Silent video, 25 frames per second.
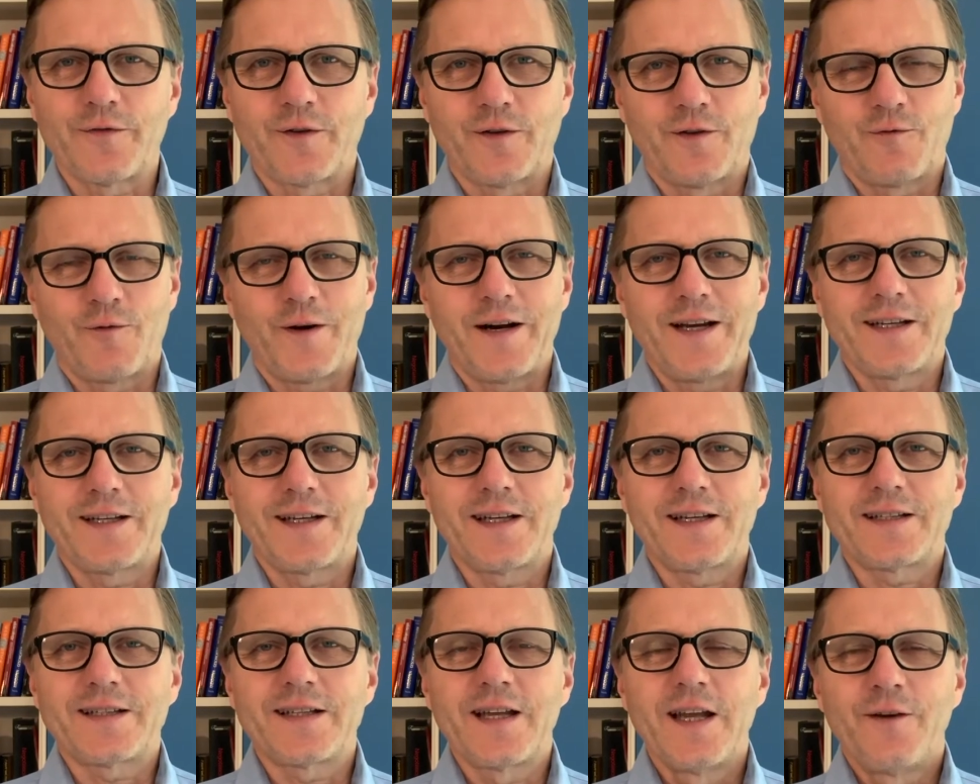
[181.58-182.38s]
the
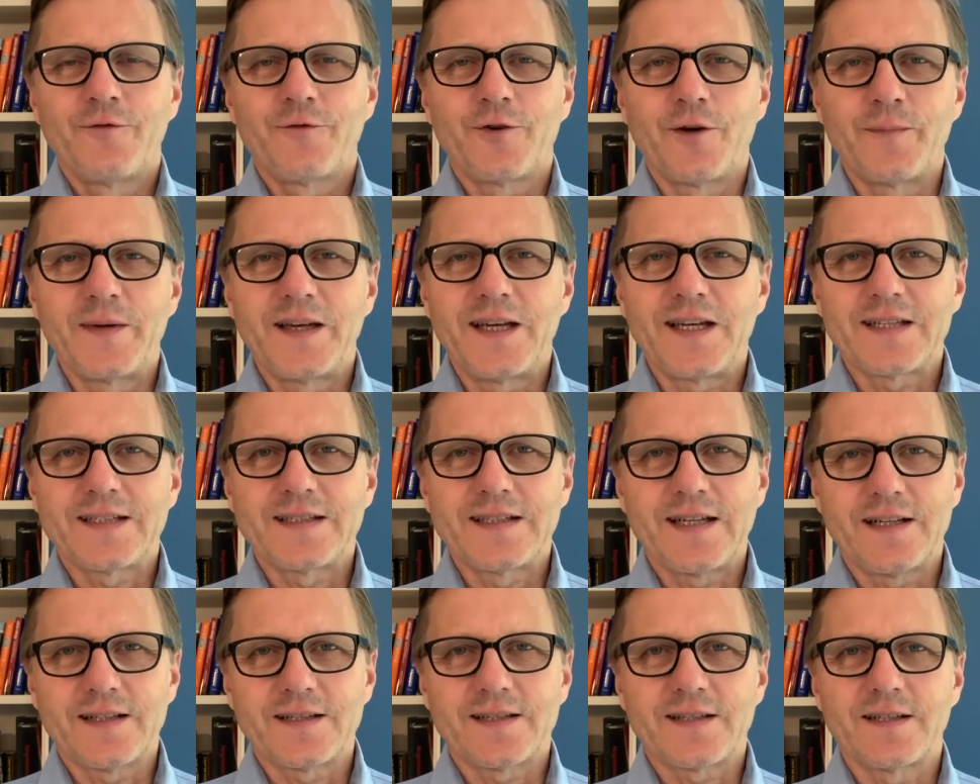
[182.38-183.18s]
greatest for me, is
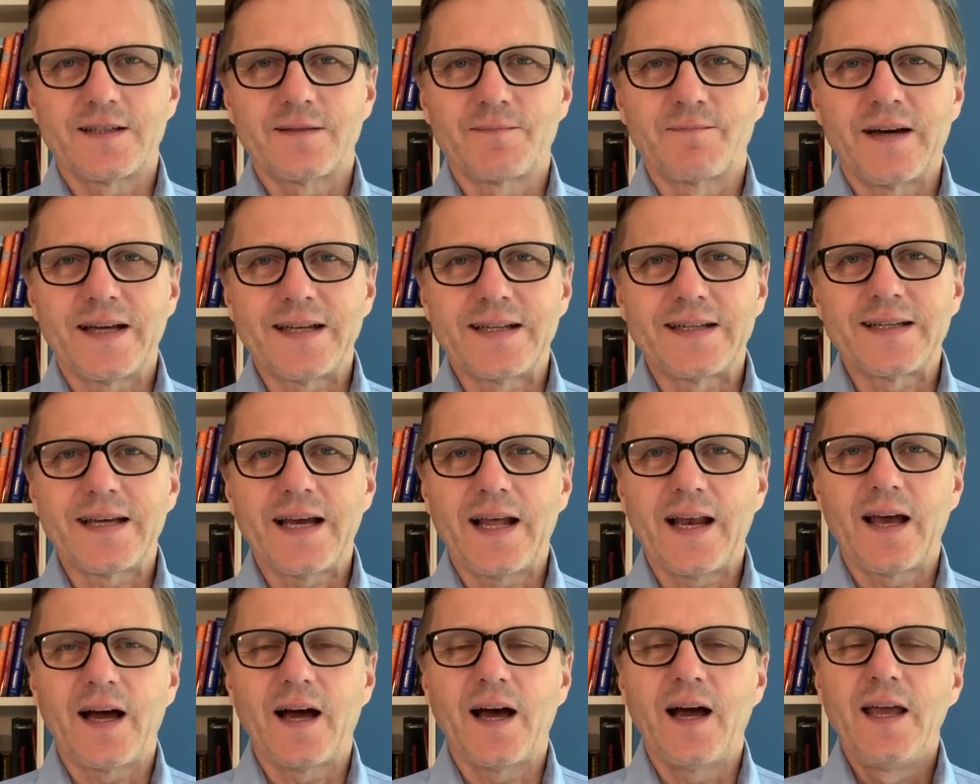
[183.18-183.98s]
Nelson
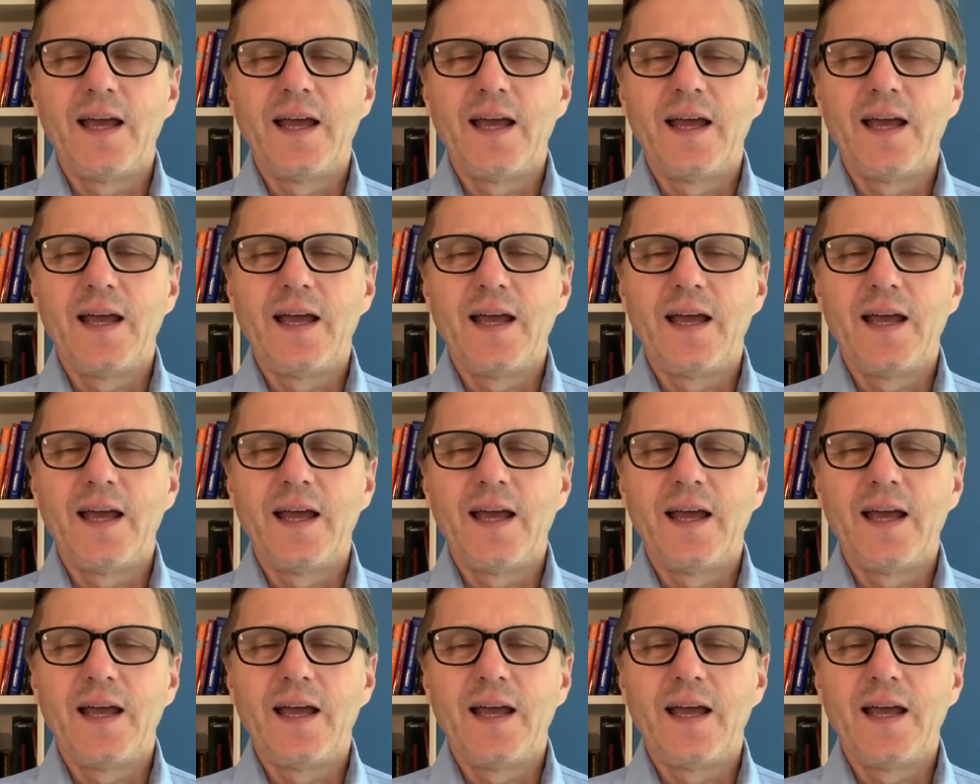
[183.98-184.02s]
Mandela.